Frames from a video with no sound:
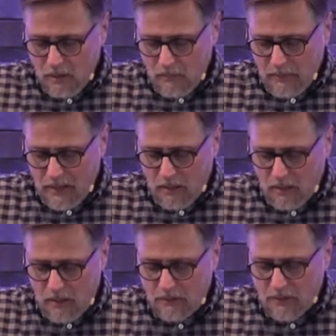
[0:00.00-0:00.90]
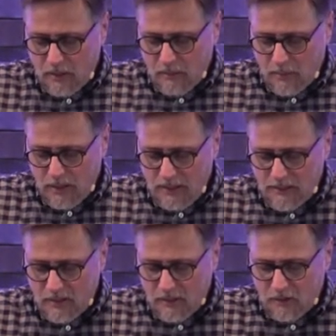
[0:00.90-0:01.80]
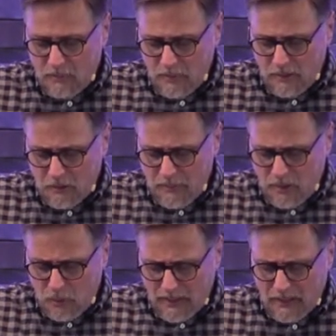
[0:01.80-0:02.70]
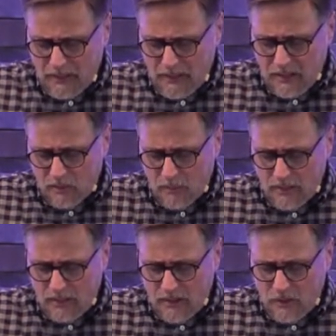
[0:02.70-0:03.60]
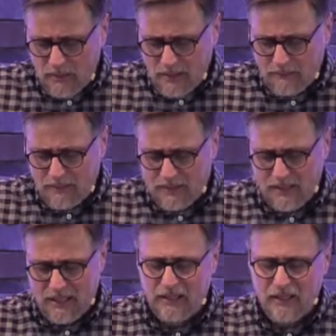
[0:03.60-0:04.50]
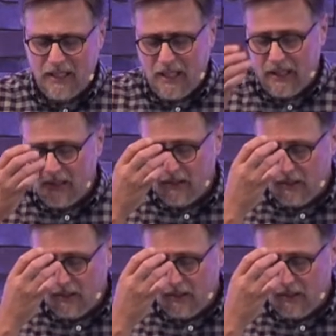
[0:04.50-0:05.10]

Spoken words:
may our hearts and our minds and our spirits be quickened to hear what it is you have to say today.